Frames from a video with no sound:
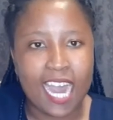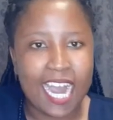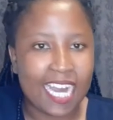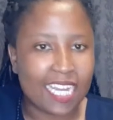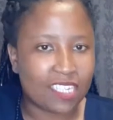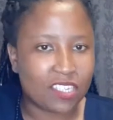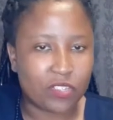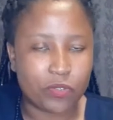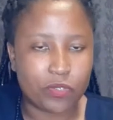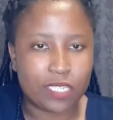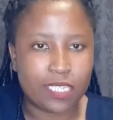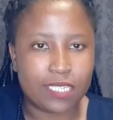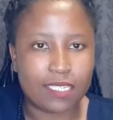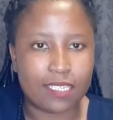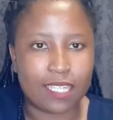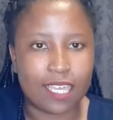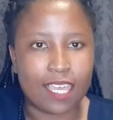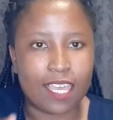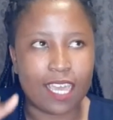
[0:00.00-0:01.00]

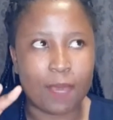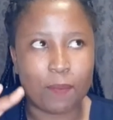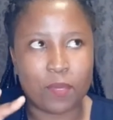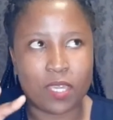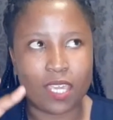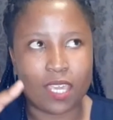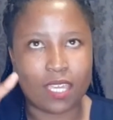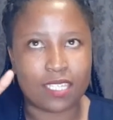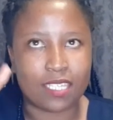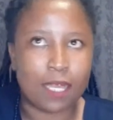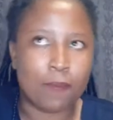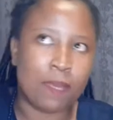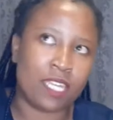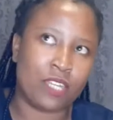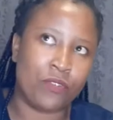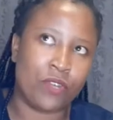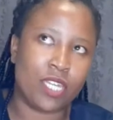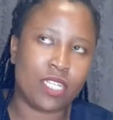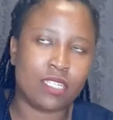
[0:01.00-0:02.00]
arteries, they appear, some are
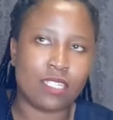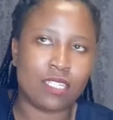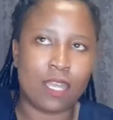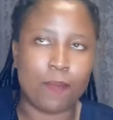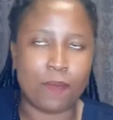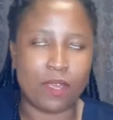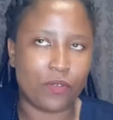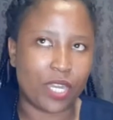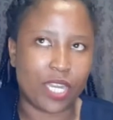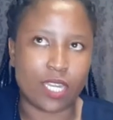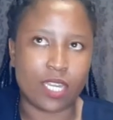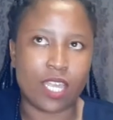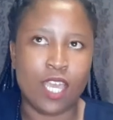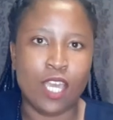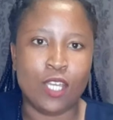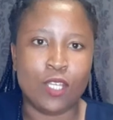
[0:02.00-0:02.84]
green, some are red.